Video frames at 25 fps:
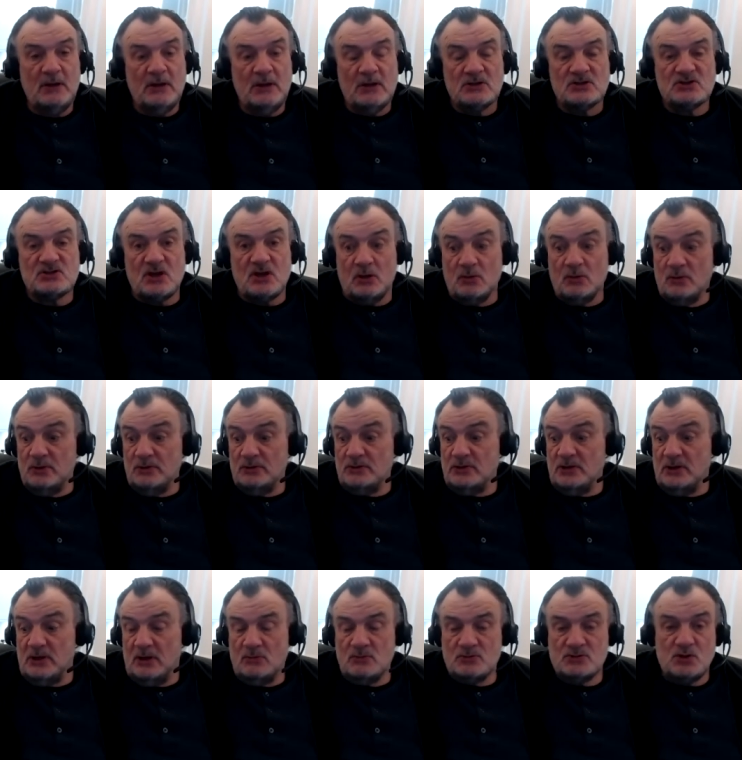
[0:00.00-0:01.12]
So uh, you
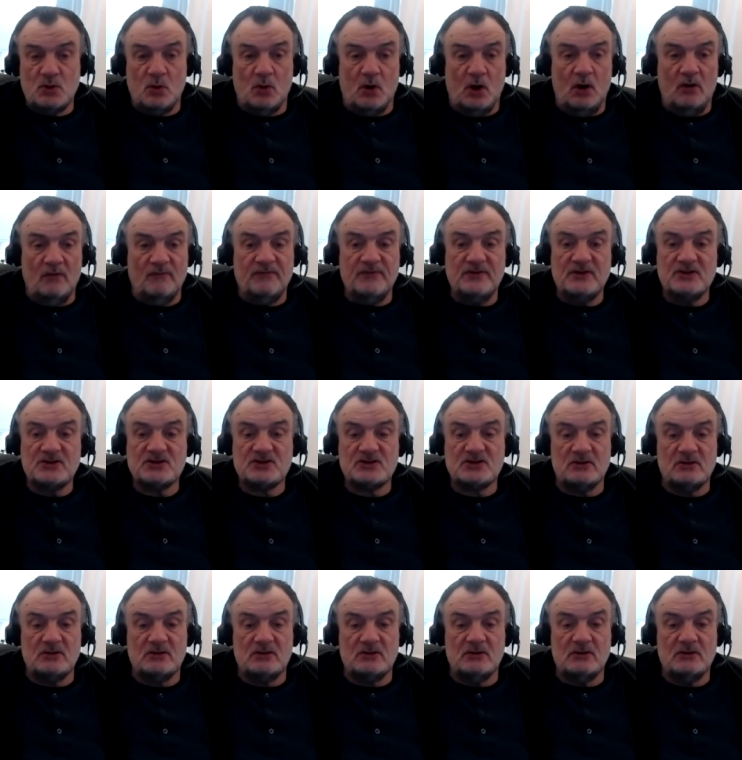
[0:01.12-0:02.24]
know, it's quite obvious
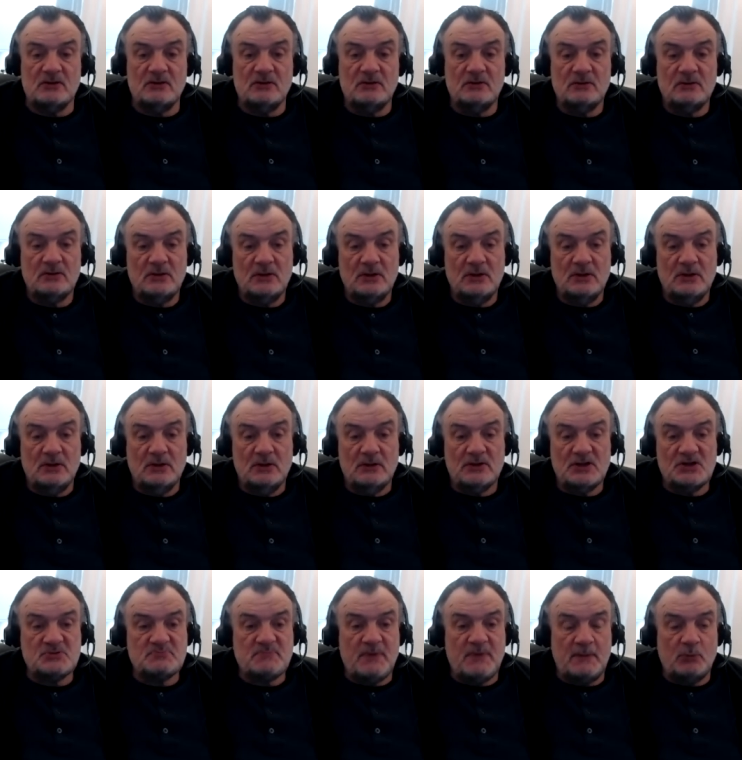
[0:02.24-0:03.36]
that uh,
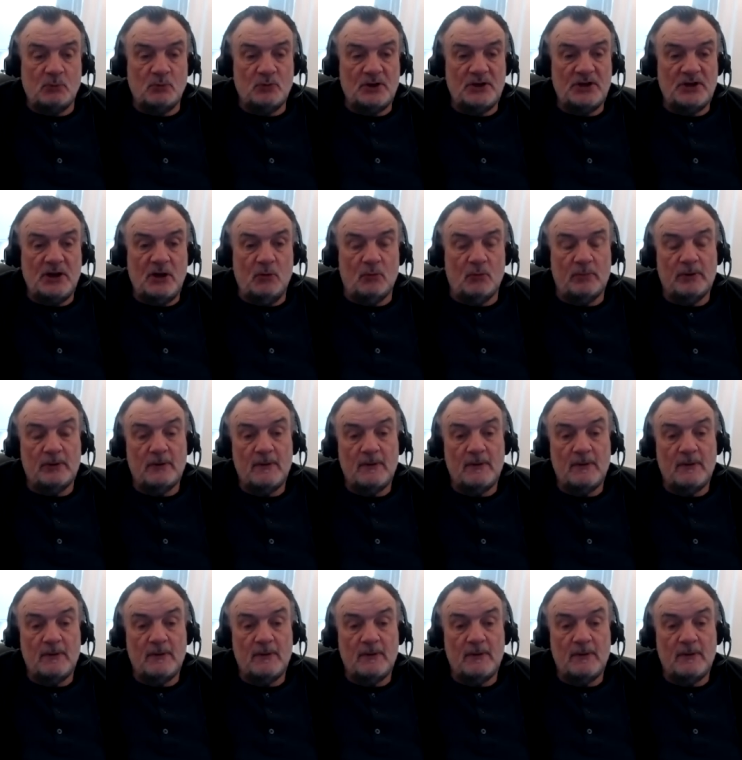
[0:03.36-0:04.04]
these people need help.